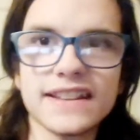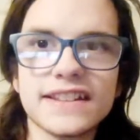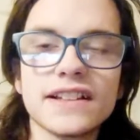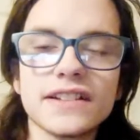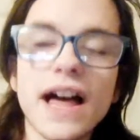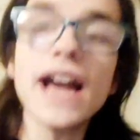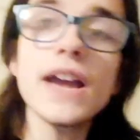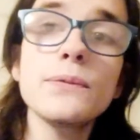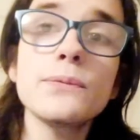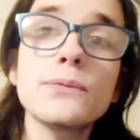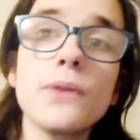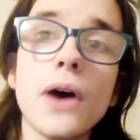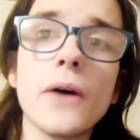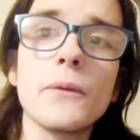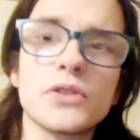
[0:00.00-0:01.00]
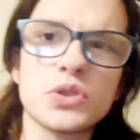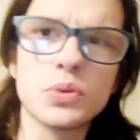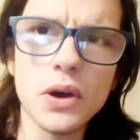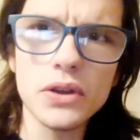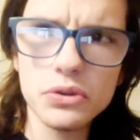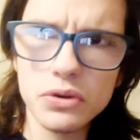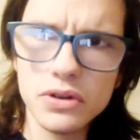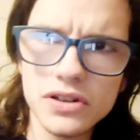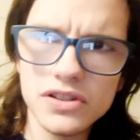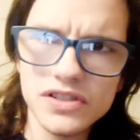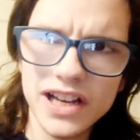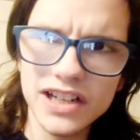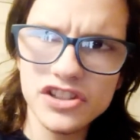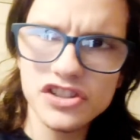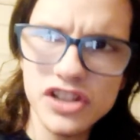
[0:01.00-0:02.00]
the life of a 12th
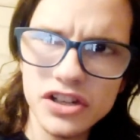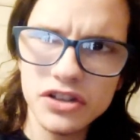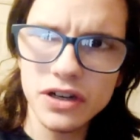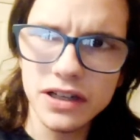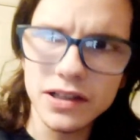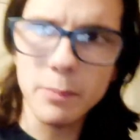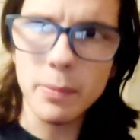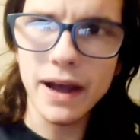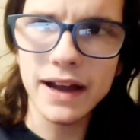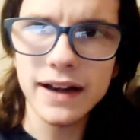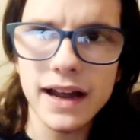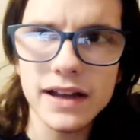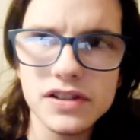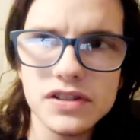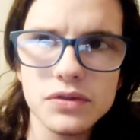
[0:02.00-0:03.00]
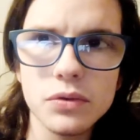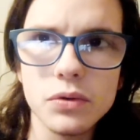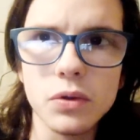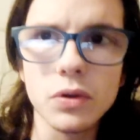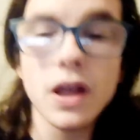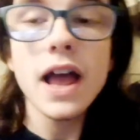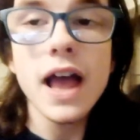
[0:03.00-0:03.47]
grader / senior at Lapine High School.